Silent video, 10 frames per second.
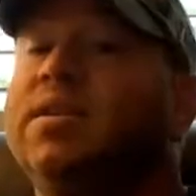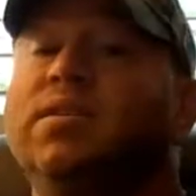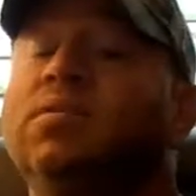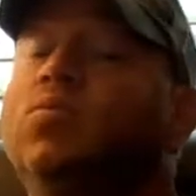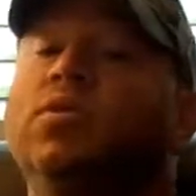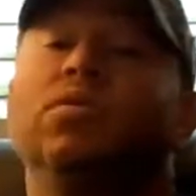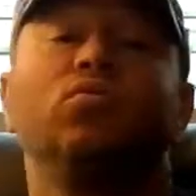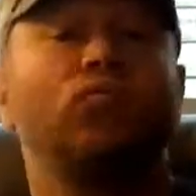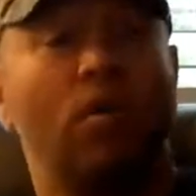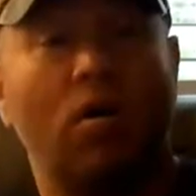Not that
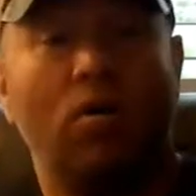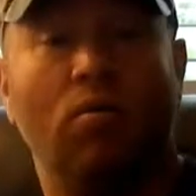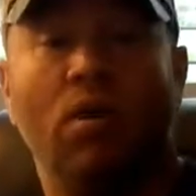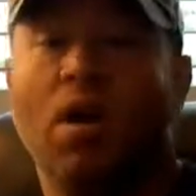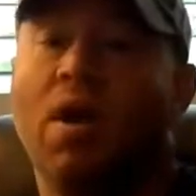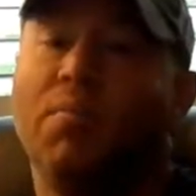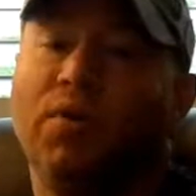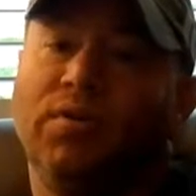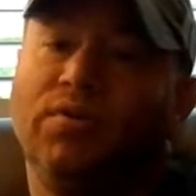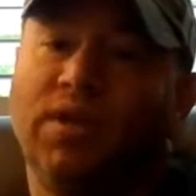someone is wrong,
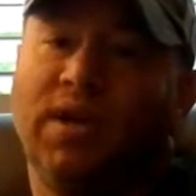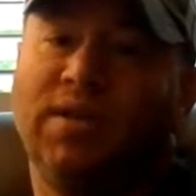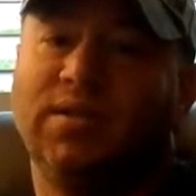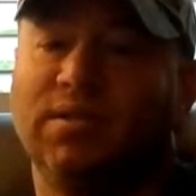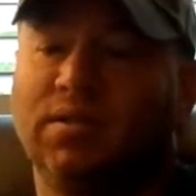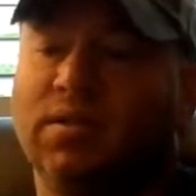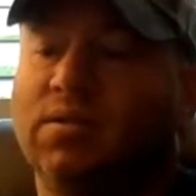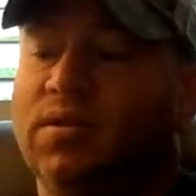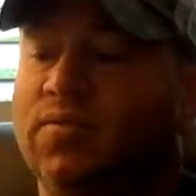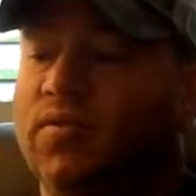but their taste
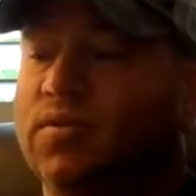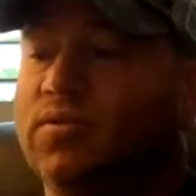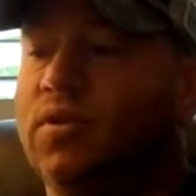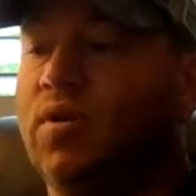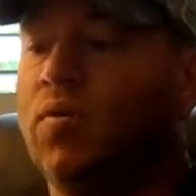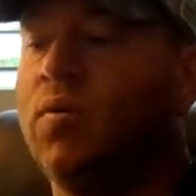is just different.